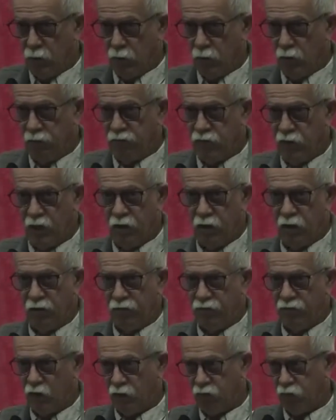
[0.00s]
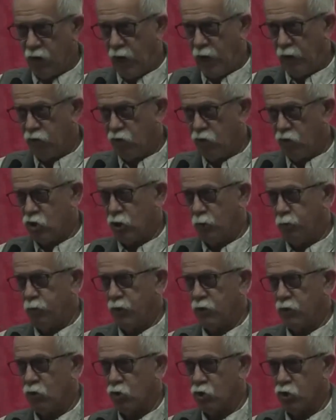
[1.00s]
if they've got the chip
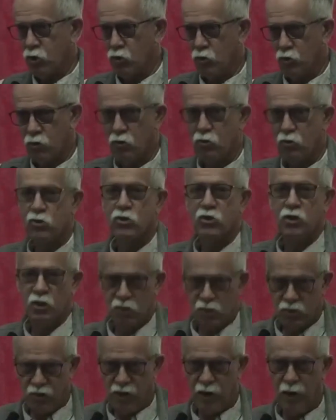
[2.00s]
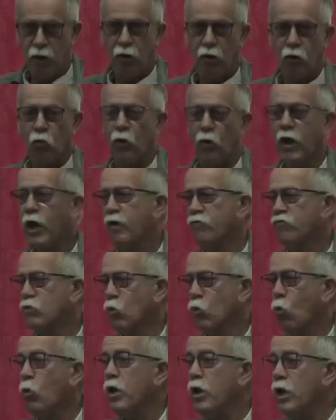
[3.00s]
on their shoulders, it's there, and
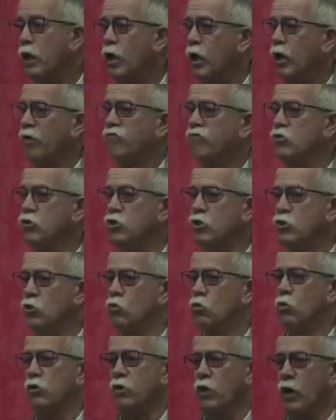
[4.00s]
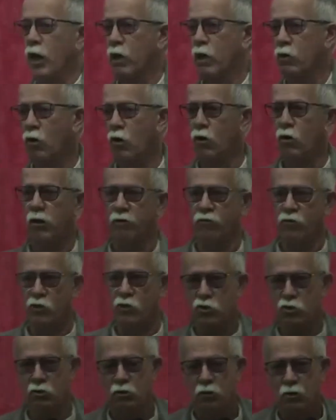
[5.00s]
we have to deal with that, all of
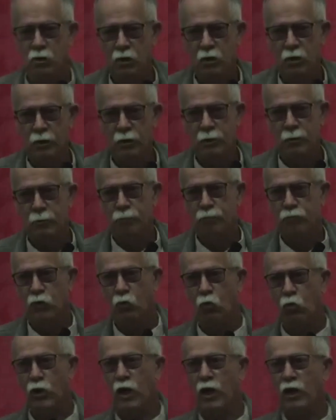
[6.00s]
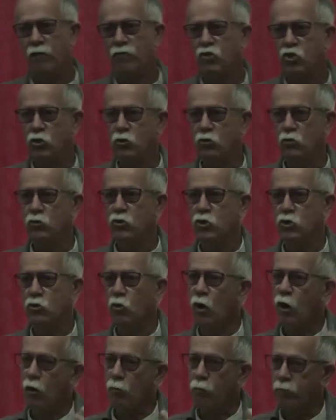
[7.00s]
us. We have to do
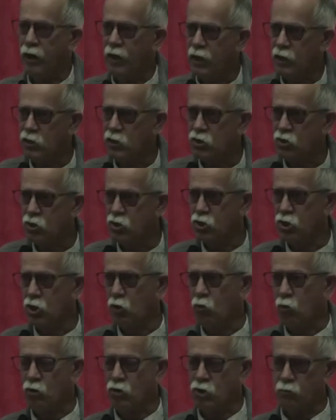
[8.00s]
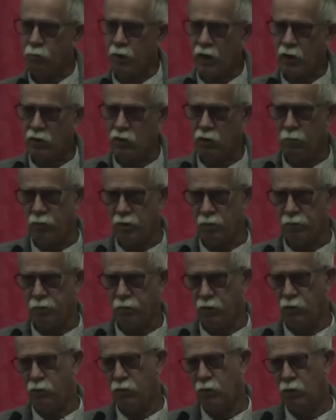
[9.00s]
our best to show respect to
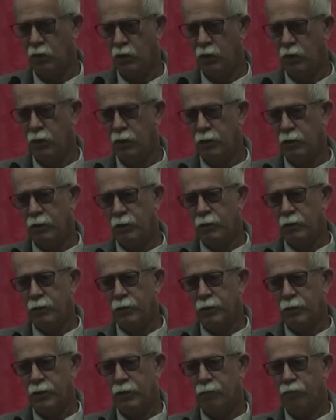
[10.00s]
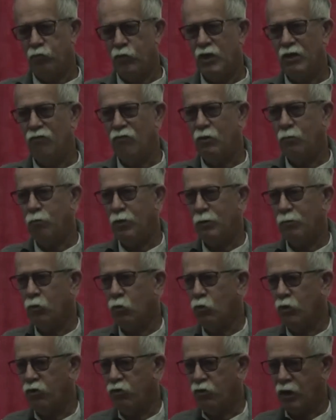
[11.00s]
people, even people
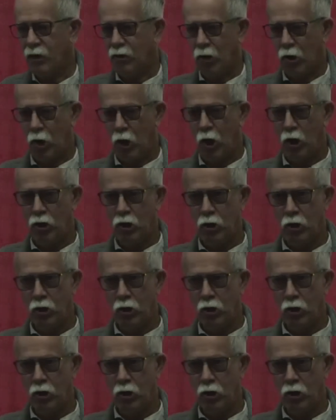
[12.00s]
we think are,